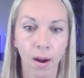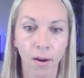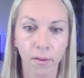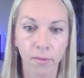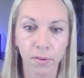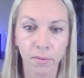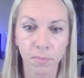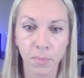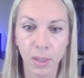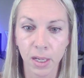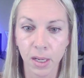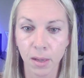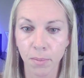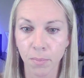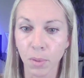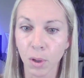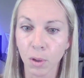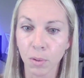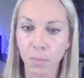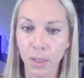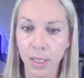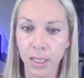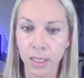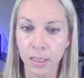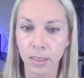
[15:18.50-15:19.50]
however many
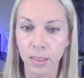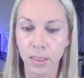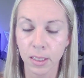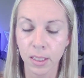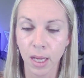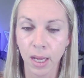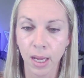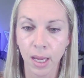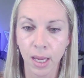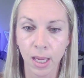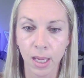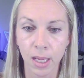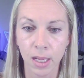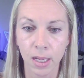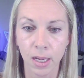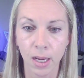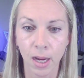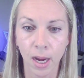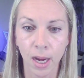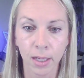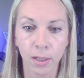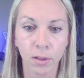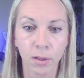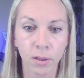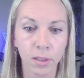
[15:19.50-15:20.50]
moments, and
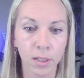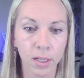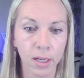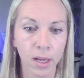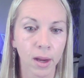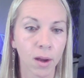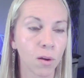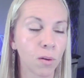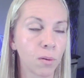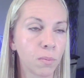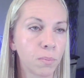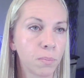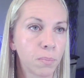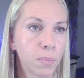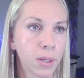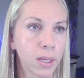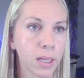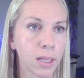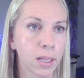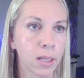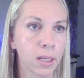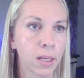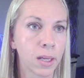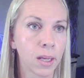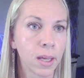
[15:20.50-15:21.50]
I couldn't help
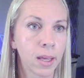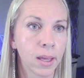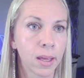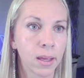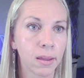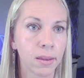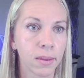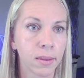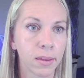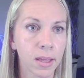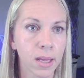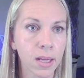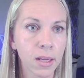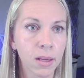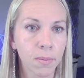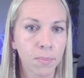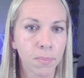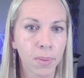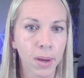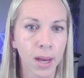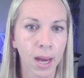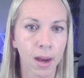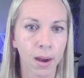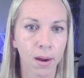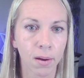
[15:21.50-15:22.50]
but think
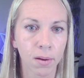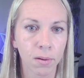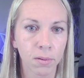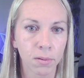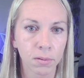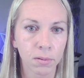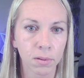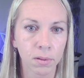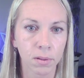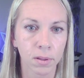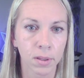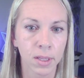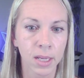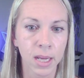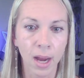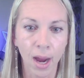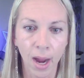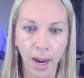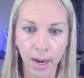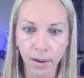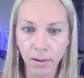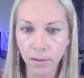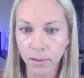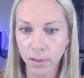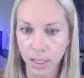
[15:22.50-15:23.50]
about the
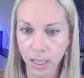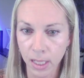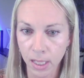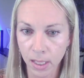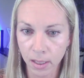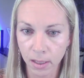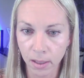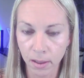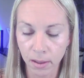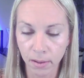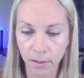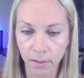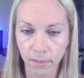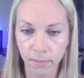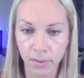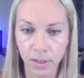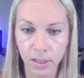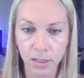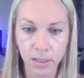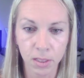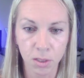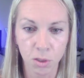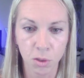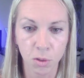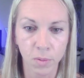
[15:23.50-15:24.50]
irony of
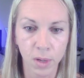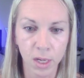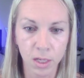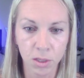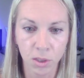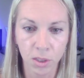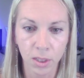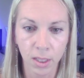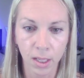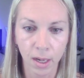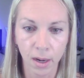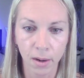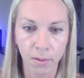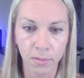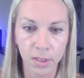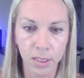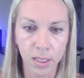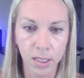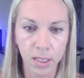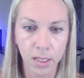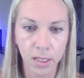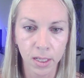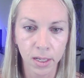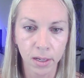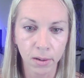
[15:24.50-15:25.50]
the situation that I was
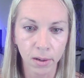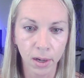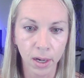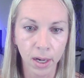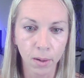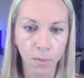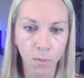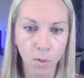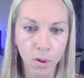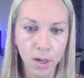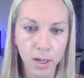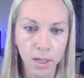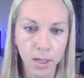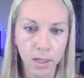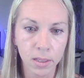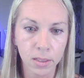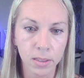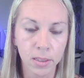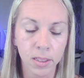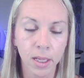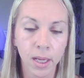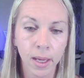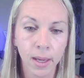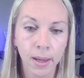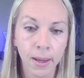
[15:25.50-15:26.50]
in. Here I
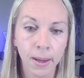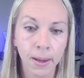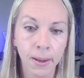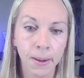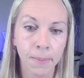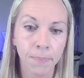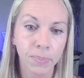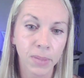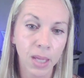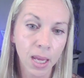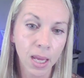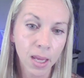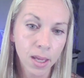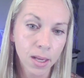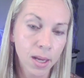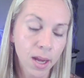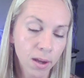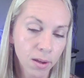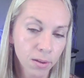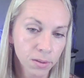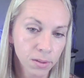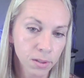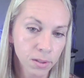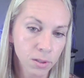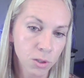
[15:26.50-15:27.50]
was in
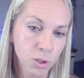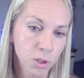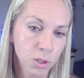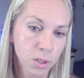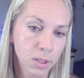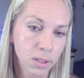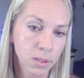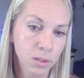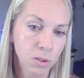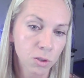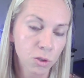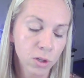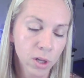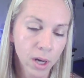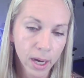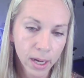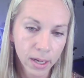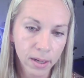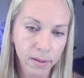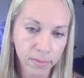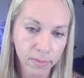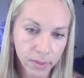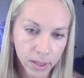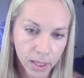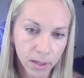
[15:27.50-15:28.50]
health insurance,
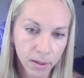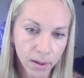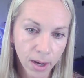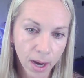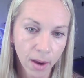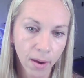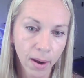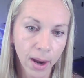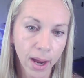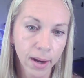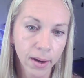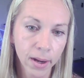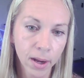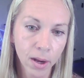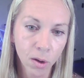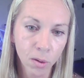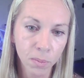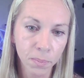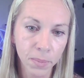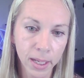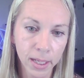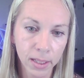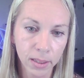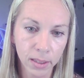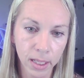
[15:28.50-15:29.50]
trying to figure out how to
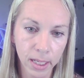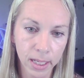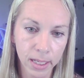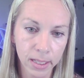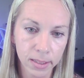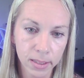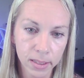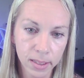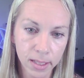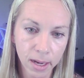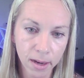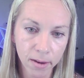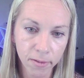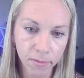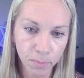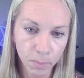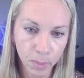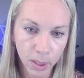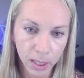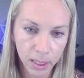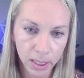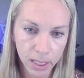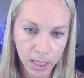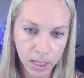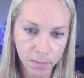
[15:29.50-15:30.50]
help my clients save
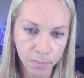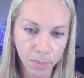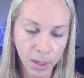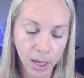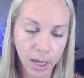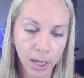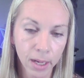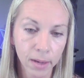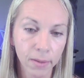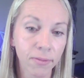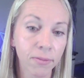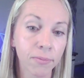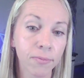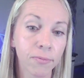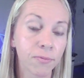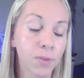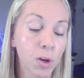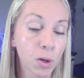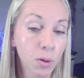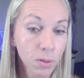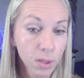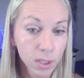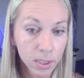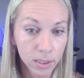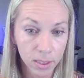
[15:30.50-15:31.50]
money by
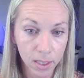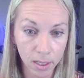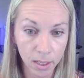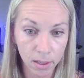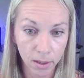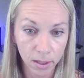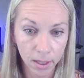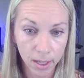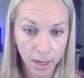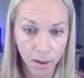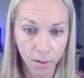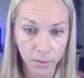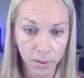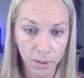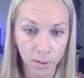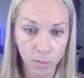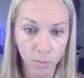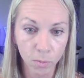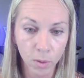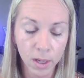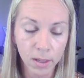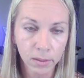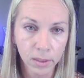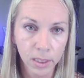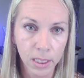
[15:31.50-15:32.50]
focusing on health and
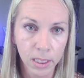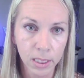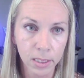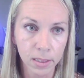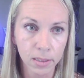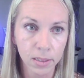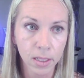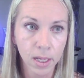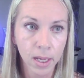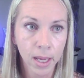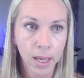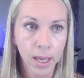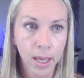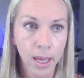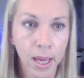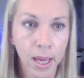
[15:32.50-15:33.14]
wellness.